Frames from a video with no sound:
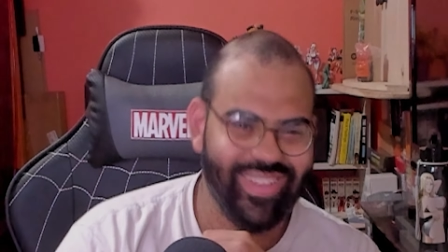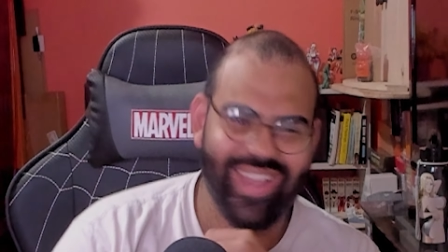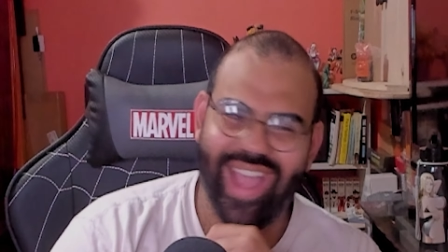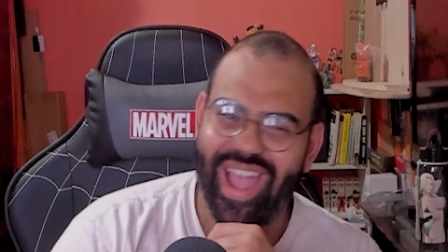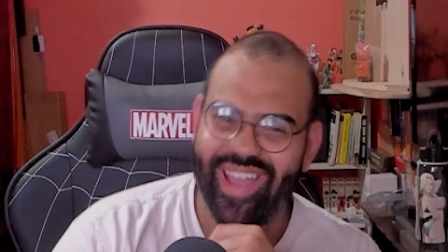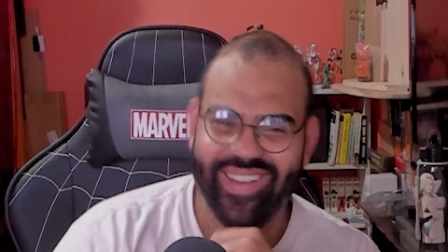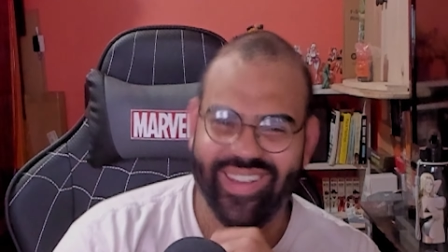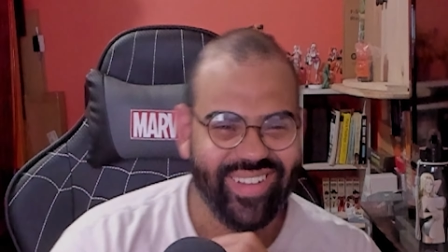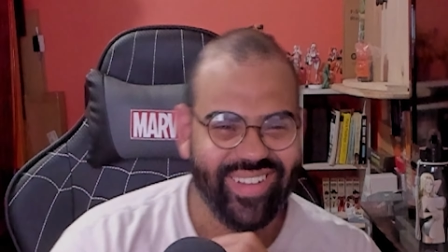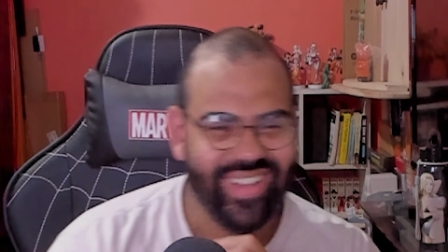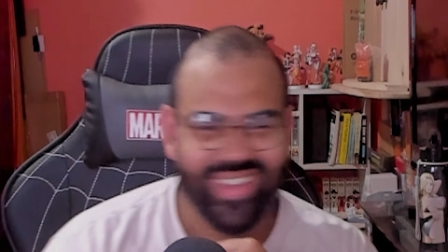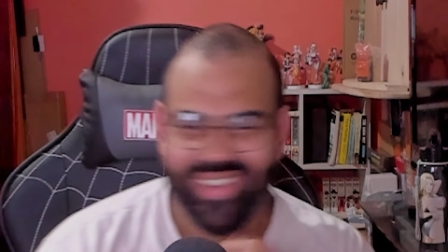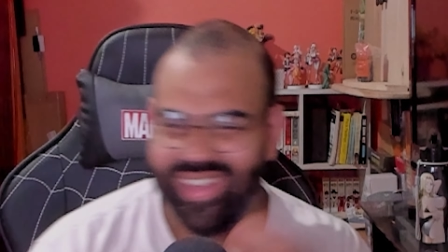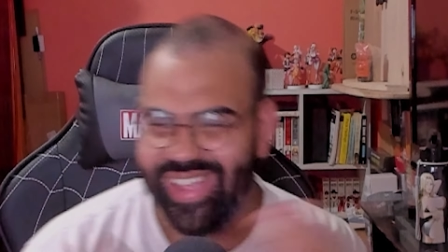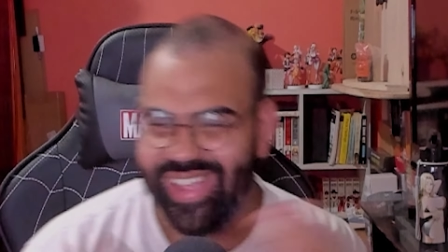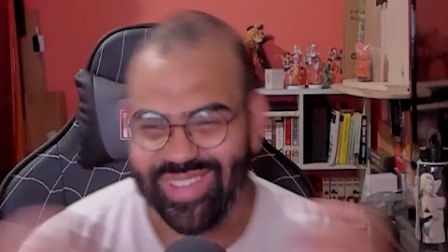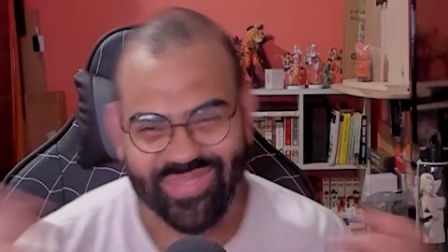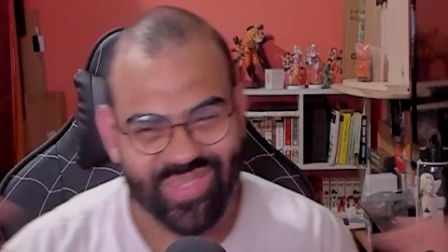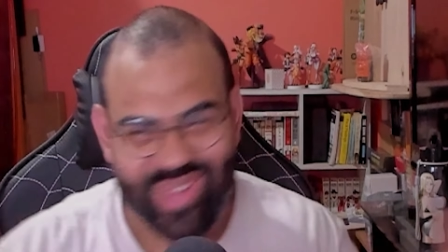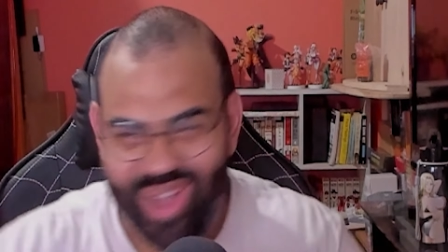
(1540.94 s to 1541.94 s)
Ah,
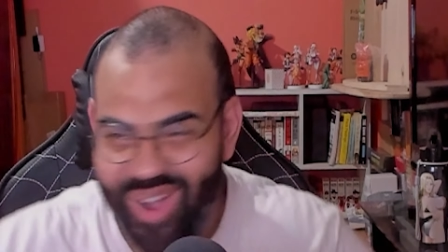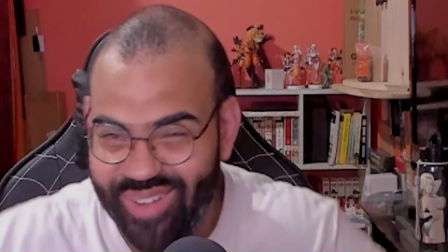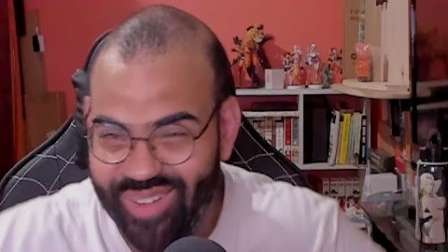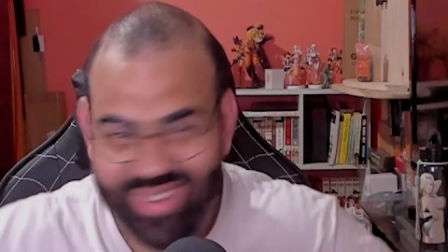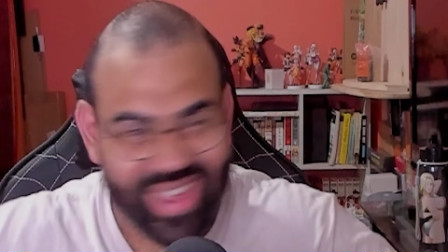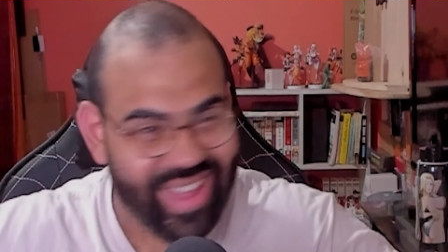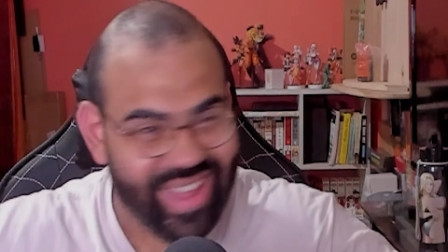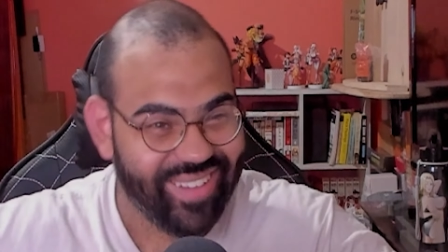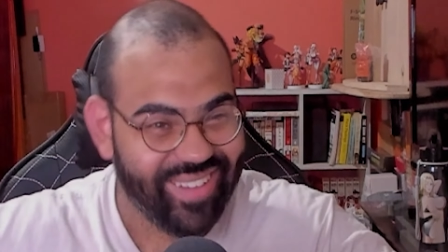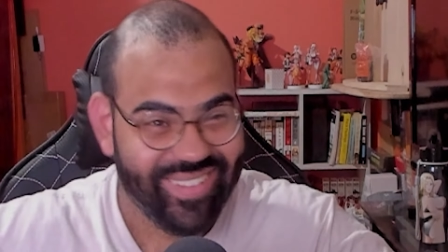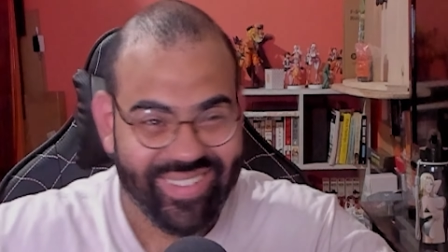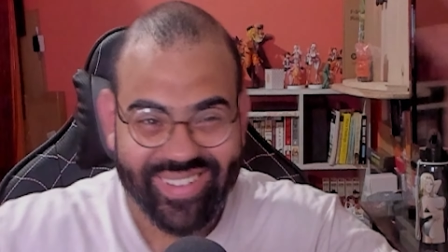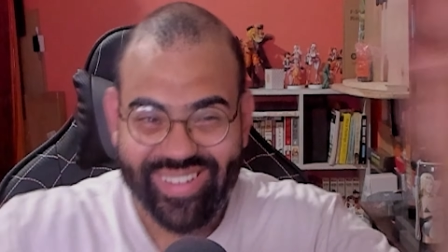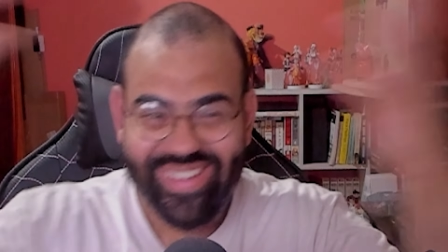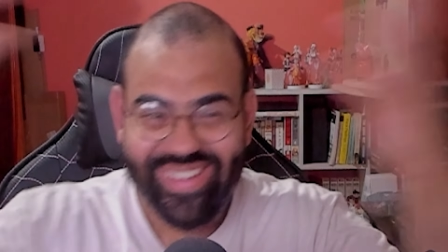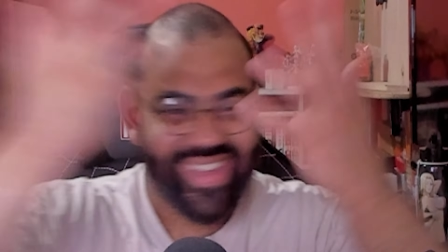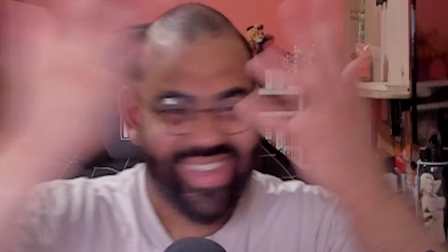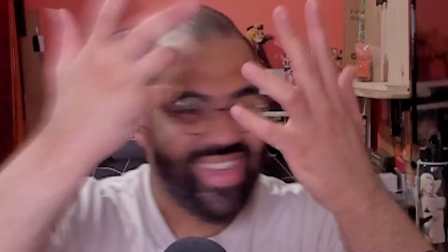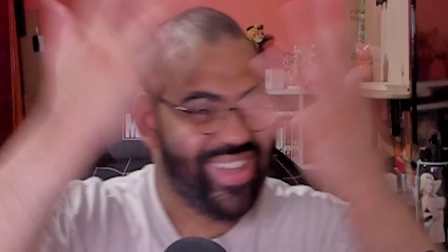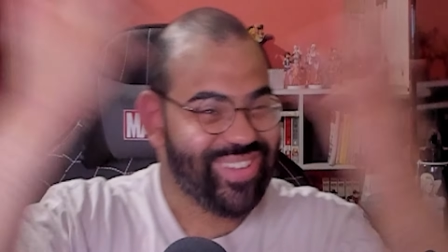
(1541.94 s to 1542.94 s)
it's Viole.
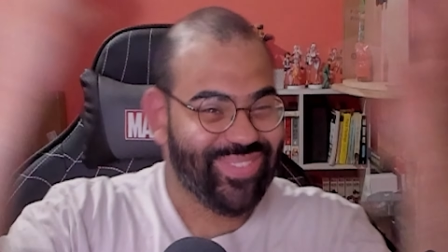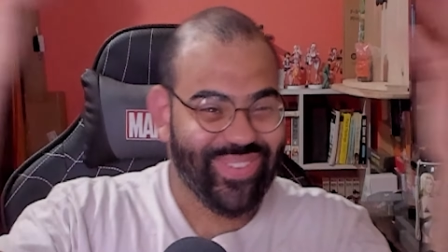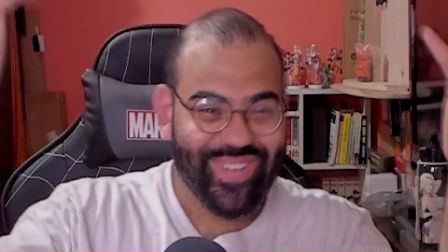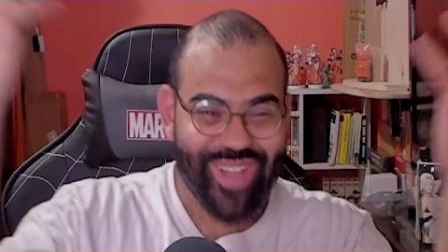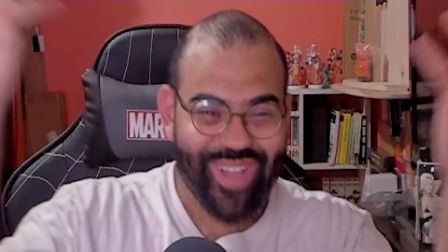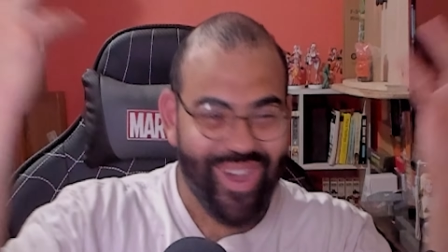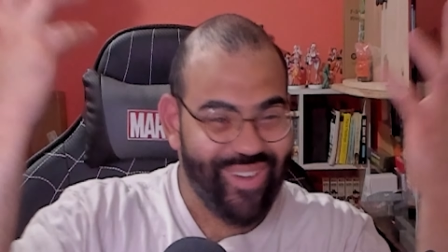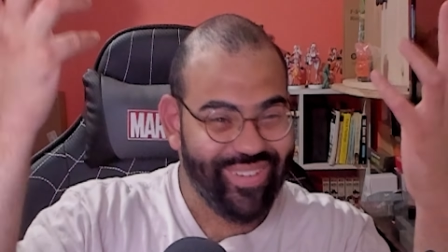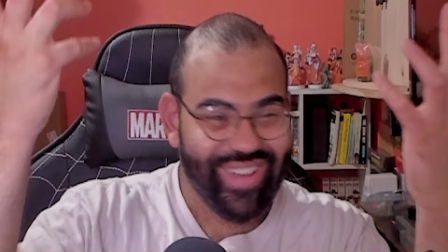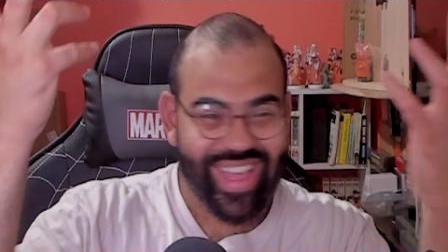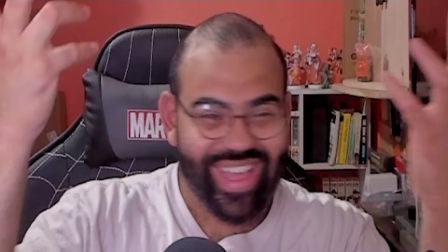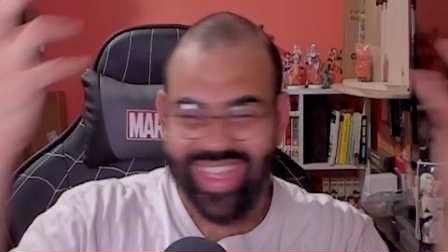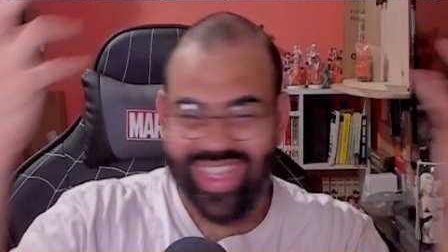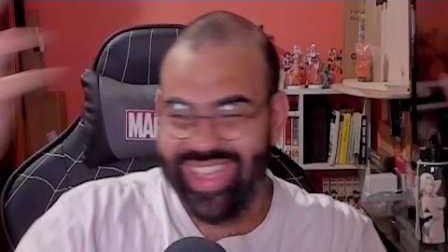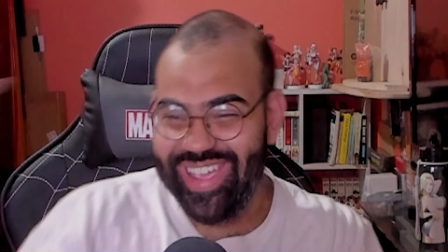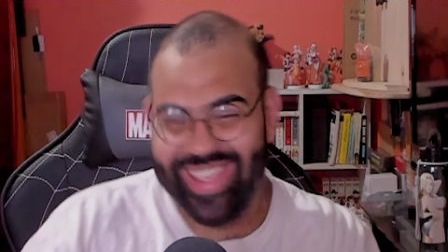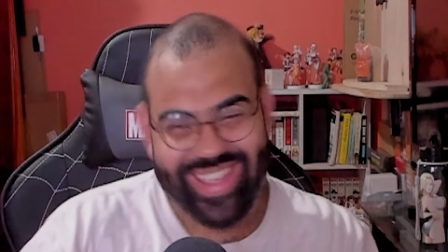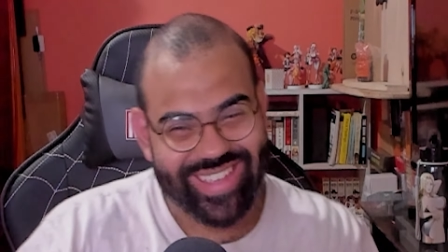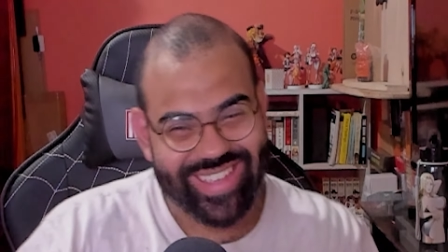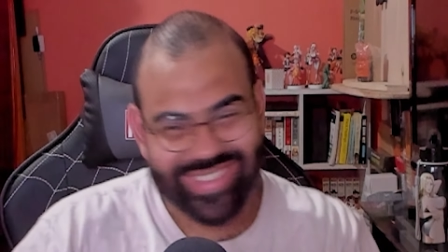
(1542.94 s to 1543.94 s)
It's Viole.
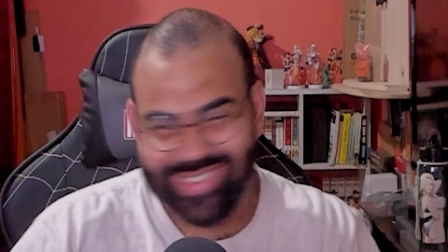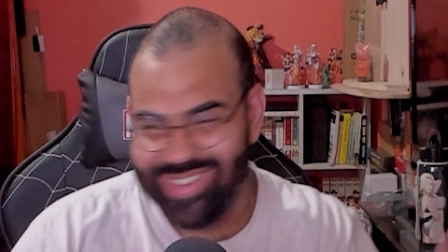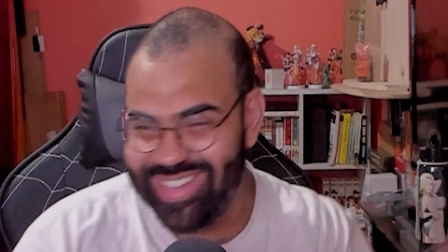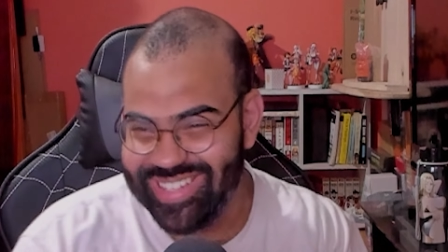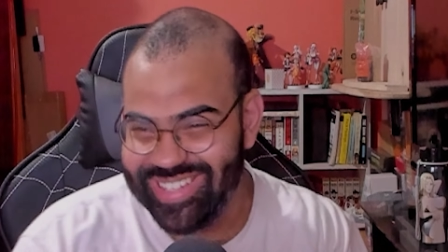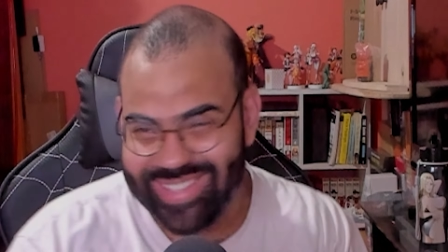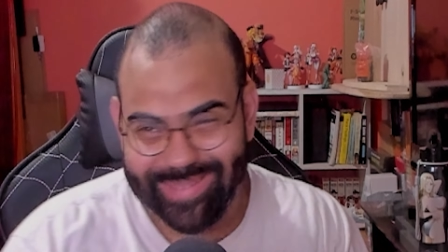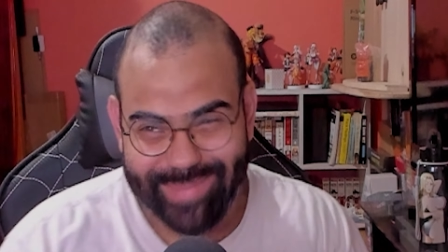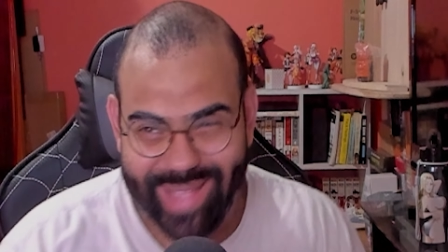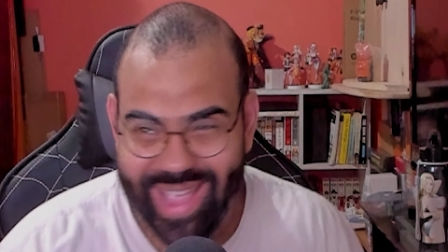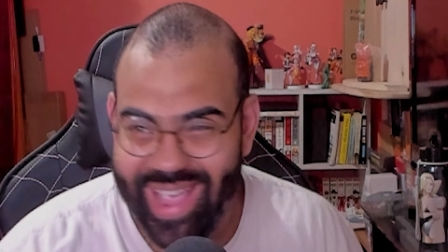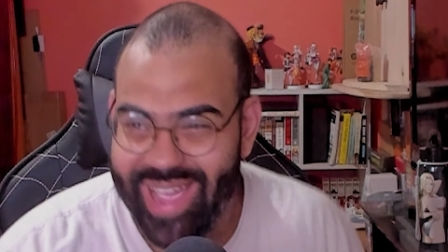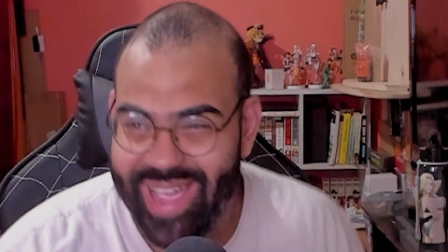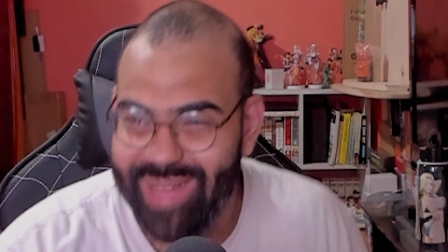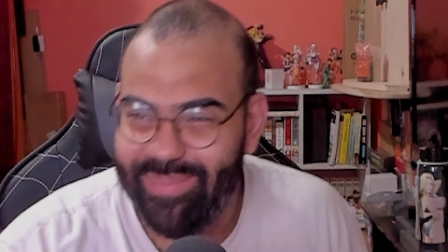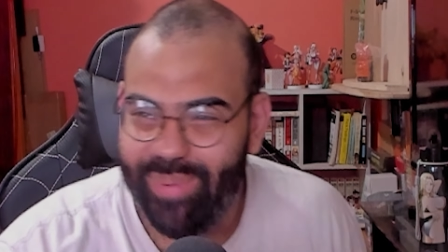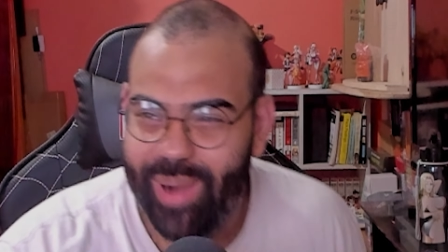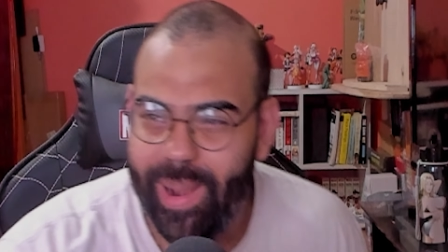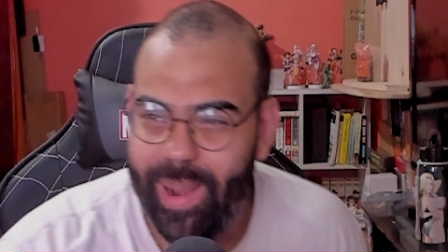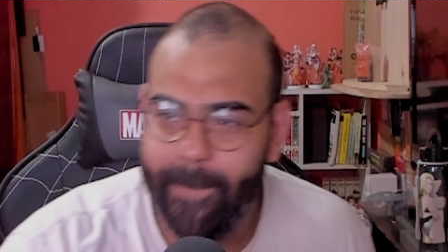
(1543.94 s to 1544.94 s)
He, he's, he's the
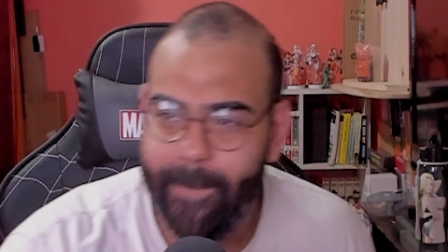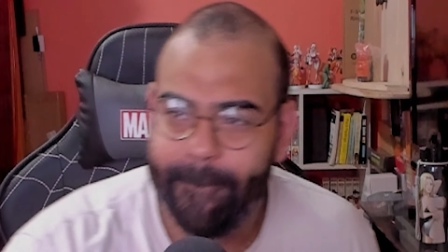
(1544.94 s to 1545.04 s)
man, bro.